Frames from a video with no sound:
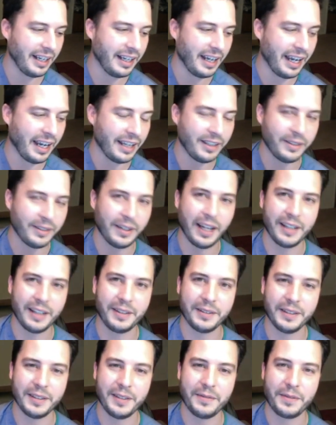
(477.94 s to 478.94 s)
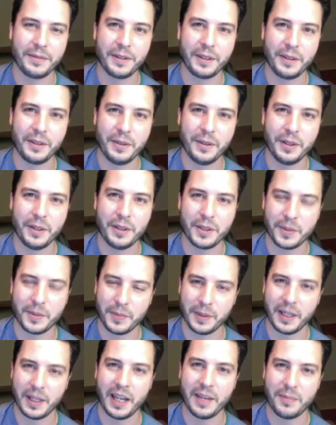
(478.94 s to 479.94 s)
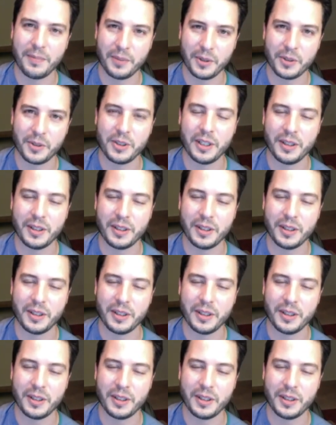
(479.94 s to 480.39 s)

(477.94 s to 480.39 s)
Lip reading: don't live for the kudos, but I appreciate the